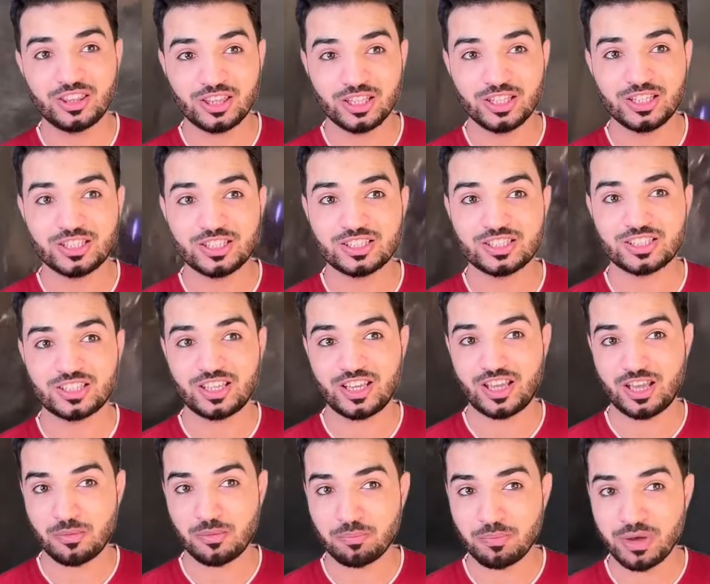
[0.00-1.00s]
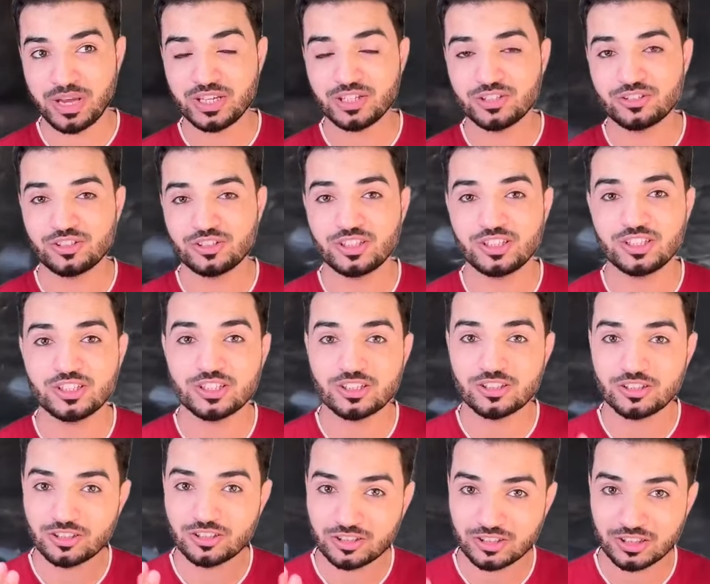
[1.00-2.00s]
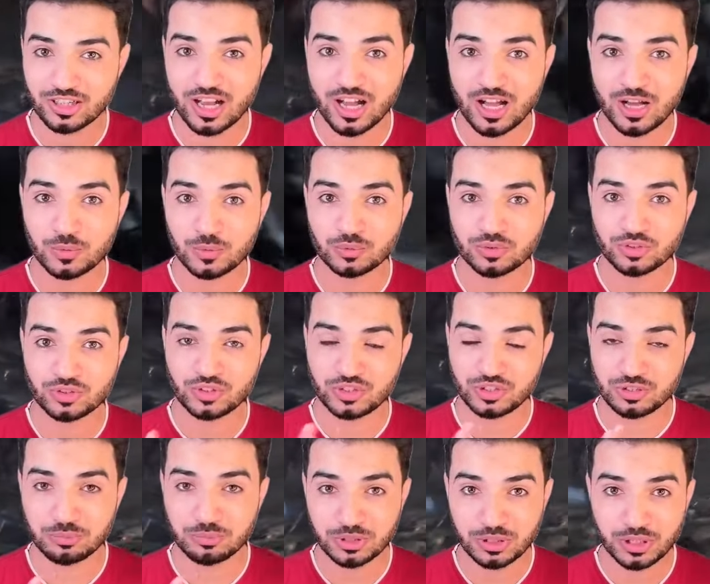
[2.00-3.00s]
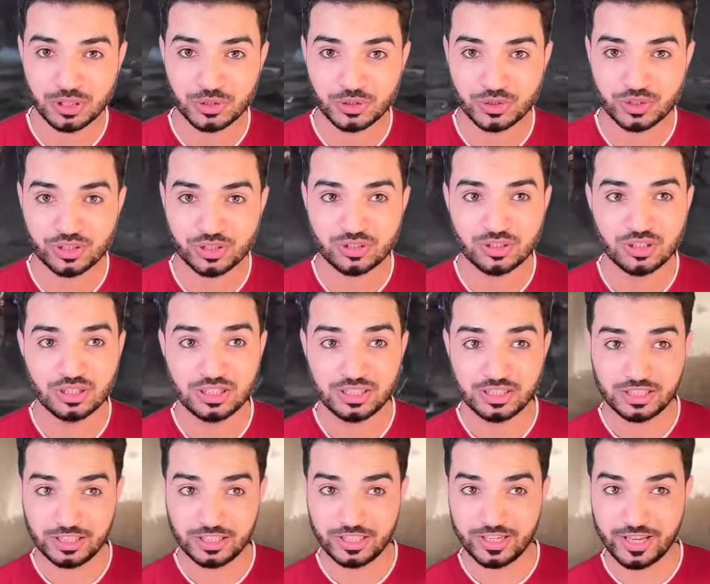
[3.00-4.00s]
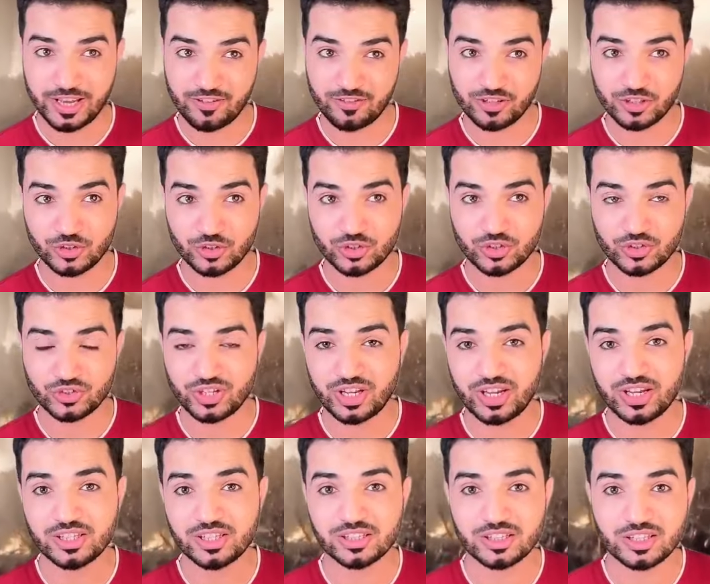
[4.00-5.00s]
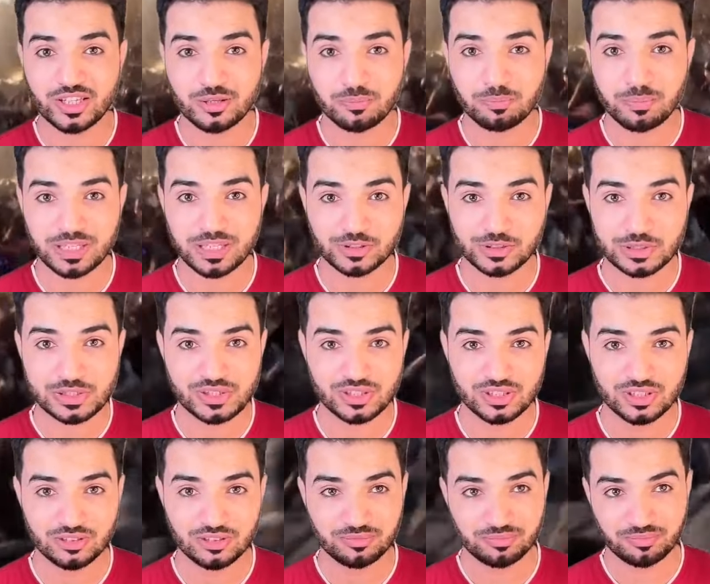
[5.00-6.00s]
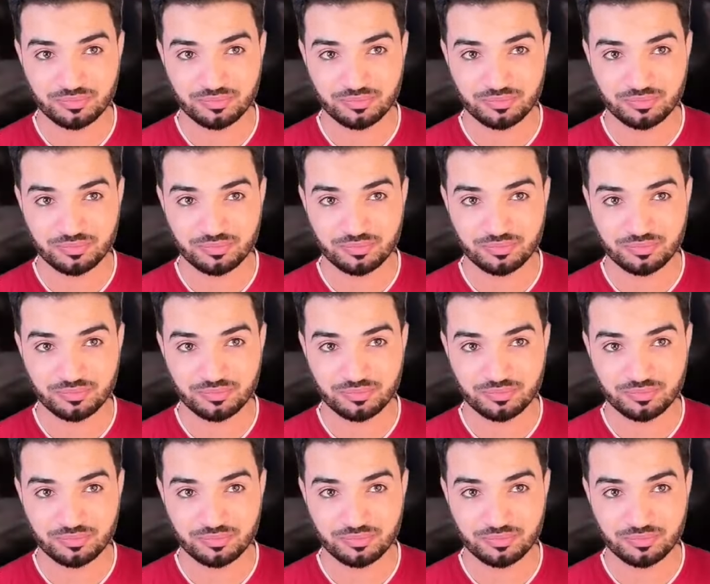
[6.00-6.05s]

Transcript: this amazing crowd simulation in Avengers Endgame battle scene?